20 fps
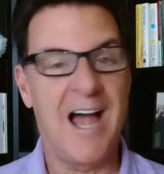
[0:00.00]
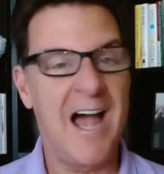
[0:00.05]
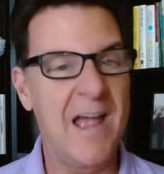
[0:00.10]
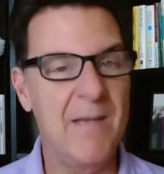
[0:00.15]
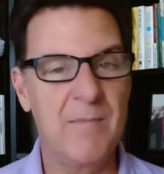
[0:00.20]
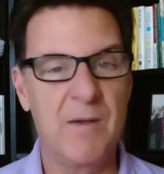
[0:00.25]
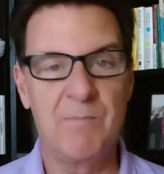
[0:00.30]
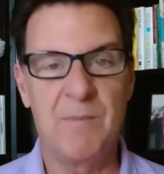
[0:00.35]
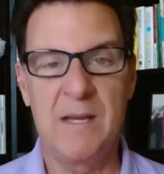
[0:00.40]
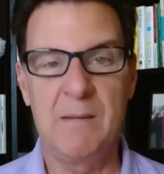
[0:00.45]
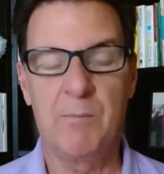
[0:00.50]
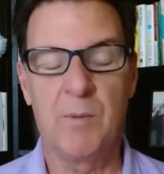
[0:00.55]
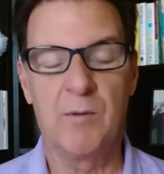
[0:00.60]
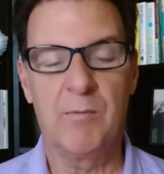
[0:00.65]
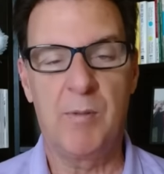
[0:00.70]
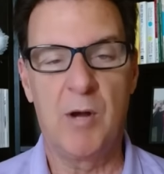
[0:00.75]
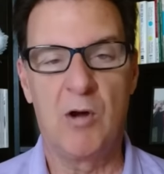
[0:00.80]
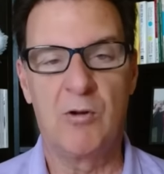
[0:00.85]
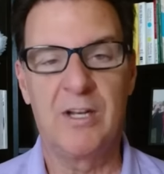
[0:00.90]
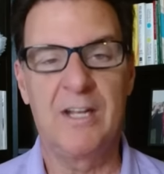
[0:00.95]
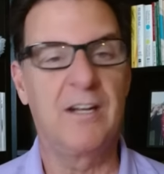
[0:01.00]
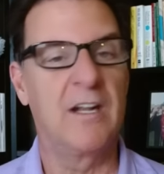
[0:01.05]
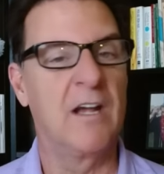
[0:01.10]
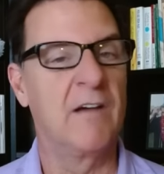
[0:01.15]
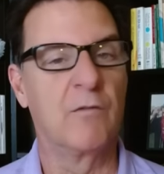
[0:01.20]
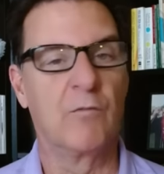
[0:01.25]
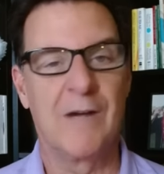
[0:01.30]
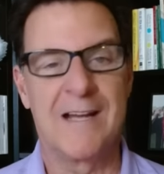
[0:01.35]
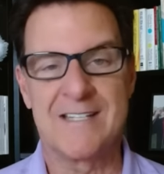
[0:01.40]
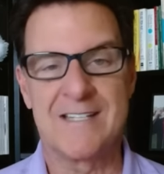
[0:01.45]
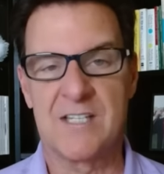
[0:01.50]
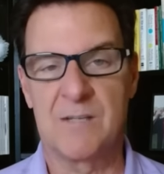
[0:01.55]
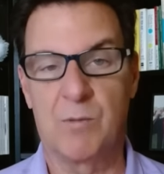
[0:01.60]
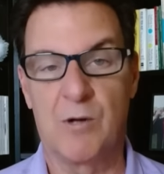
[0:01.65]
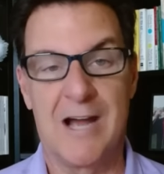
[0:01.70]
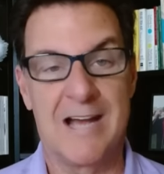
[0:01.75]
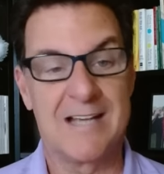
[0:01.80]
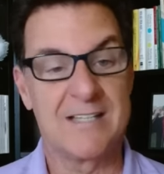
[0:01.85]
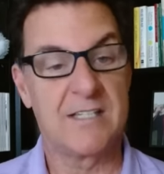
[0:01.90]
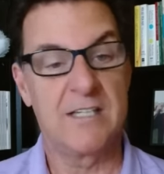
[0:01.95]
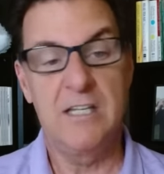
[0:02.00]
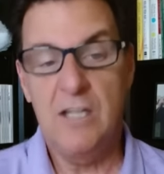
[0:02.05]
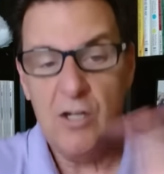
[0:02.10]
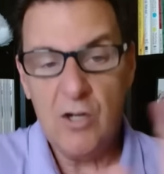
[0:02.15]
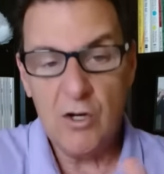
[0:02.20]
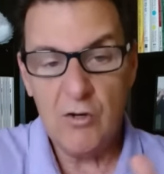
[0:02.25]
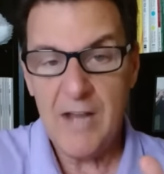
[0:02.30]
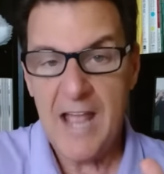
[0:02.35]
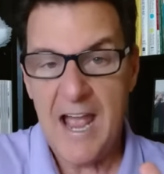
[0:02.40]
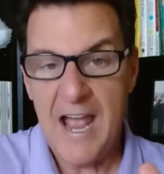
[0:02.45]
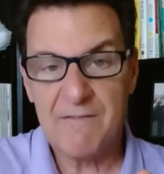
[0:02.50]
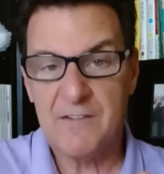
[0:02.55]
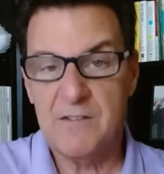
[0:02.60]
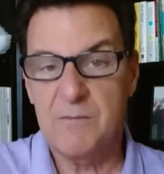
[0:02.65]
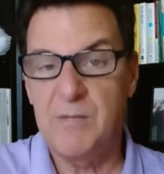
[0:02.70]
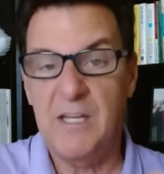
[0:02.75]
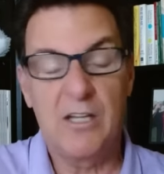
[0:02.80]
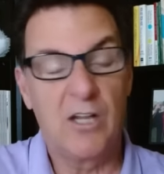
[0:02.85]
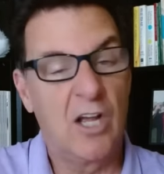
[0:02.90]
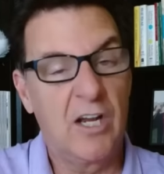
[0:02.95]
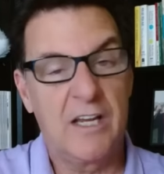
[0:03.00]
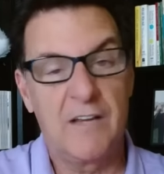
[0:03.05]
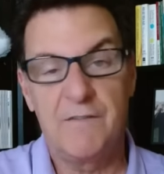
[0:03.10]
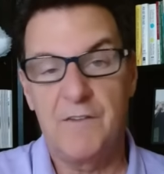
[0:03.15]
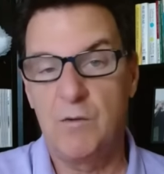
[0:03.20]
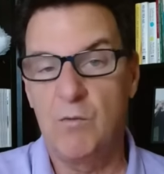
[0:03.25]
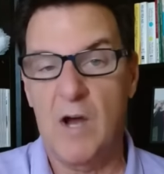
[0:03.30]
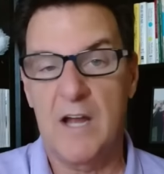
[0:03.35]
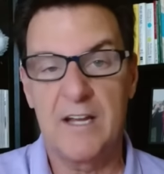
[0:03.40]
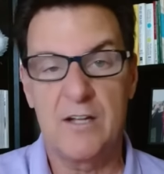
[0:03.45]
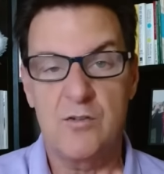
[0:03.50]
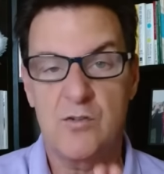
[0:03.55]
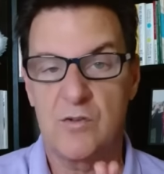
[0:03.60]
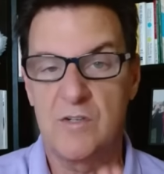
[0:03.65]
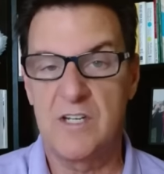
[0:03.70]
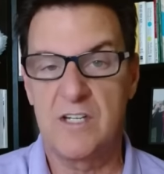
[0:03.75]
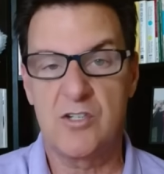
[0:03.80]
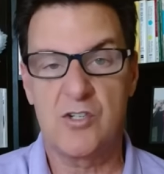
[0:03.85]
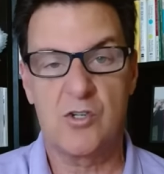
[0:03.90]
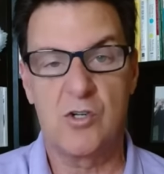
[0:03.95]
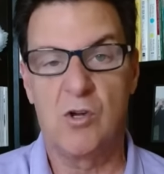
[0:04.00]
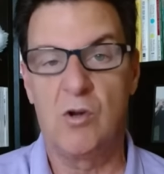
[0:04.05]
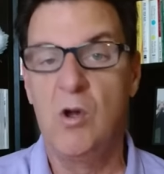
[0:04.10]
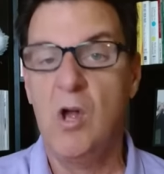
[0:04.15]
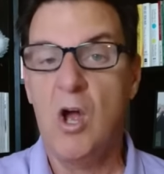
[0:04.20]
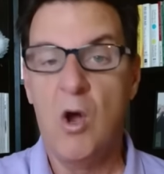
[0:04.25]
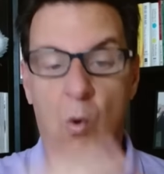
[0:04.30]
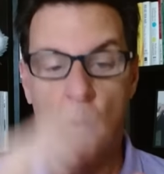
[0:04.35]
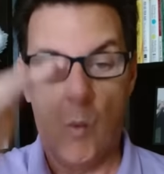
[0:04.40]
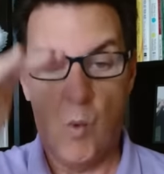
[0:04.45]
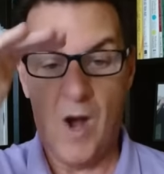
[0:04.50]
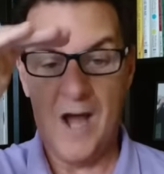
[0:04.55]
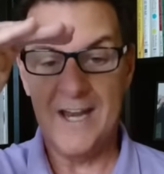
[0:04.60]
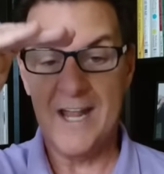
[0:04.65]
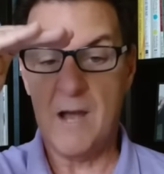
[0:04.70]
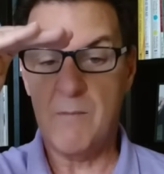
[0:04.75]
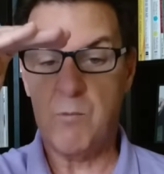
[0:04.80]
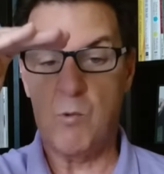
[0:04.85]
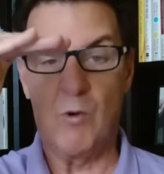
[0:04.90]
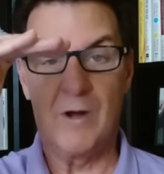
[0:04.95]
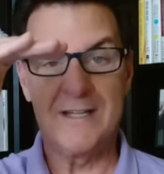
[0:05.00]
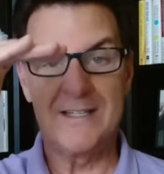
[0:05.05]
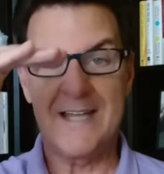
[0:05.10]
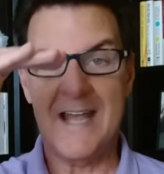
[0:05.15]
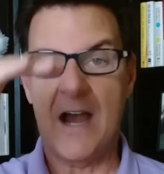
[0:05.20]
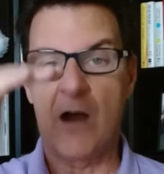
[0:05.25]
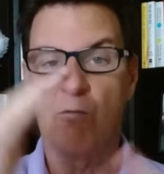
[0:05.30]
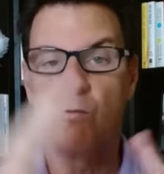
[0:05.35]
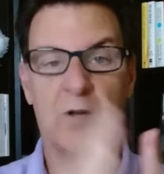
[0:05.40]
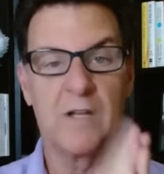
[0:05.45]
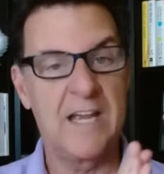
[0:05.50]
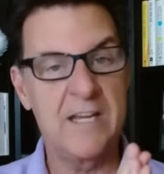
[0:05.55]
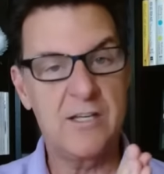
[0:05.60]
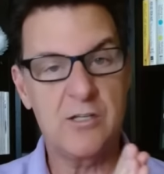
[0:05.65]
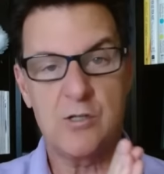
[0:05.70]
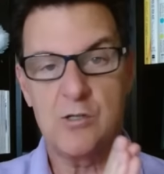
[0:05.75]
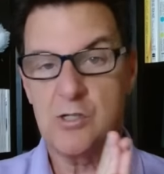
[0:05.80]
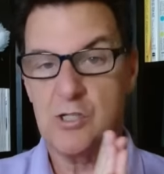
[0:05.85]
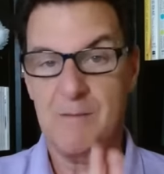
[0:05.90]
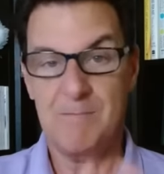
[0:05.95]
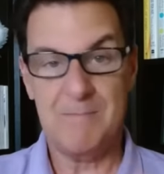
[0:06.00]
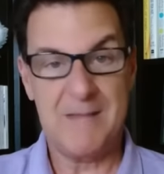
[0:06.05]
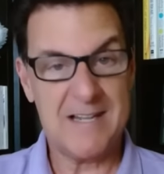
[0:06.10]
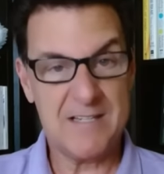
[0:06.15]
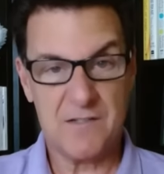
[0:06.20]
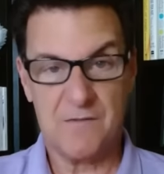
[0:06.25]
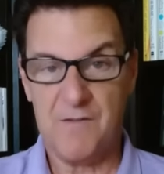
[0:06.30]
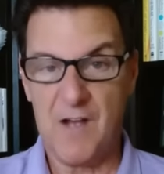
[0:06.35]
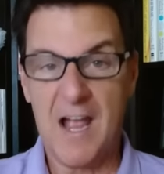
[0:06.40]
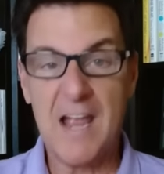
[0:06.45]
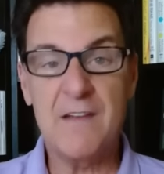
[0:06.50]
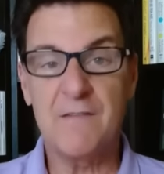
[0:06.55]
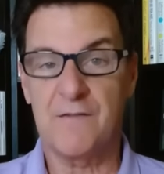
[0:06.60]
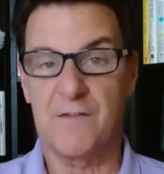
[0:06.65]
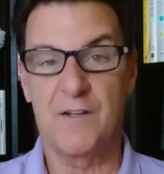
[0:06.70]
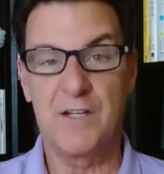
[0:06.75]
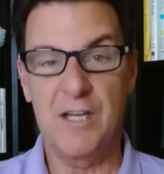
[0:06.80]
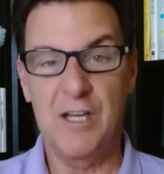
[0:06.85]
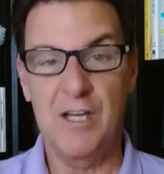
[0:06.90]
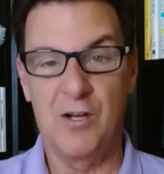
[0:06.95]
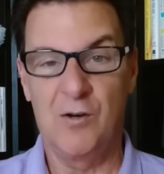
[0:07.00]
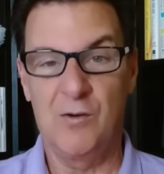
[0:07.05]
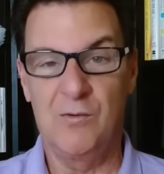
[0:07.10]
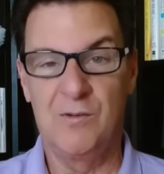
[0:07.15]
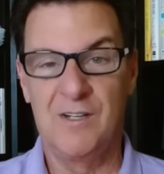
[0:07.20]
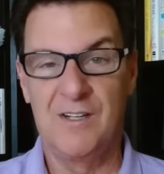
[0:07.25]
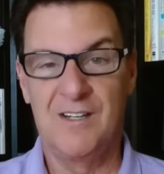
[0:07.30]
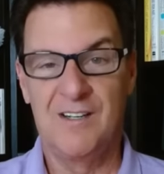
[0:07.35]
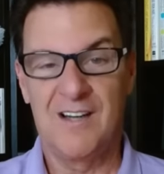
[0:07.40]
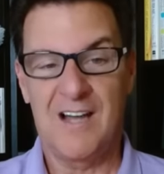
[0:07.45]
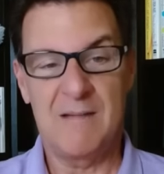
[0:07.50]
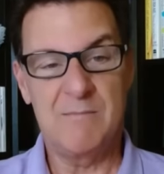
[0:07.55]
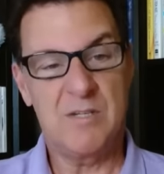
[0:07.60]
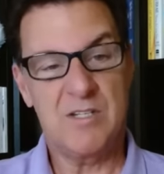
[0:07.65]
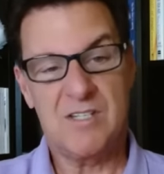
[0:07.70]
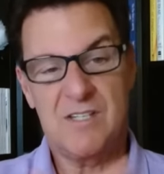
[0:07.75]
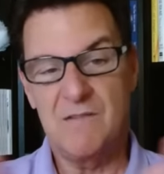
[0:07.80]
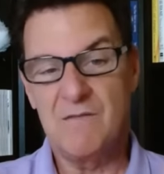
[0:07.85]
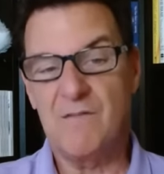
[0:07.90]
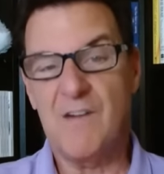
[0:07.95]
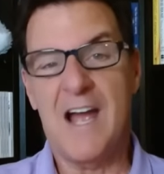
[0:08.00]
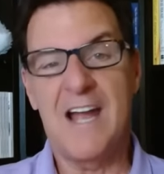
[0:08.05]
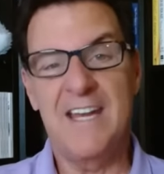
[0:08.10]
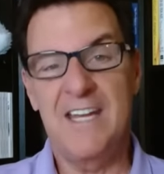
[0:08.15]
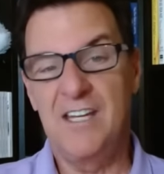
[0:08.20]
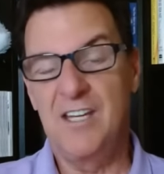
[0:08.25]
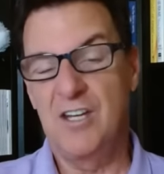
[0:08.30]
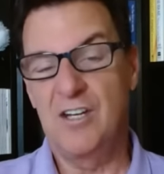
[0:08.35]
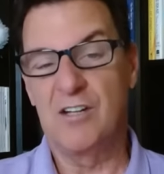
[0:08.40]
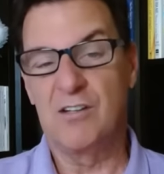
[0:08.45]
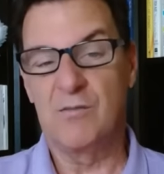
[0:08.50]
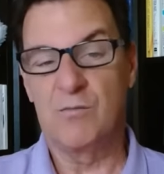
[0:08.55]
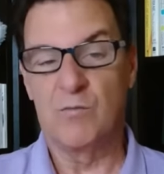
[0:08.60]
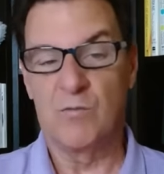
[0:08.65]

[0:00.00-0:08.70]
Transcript: I'm a big proponent of reciprocity. You don't have to be, look, if you want a traditional one up, one down relationship, that's fine for you. I'm just inviting you to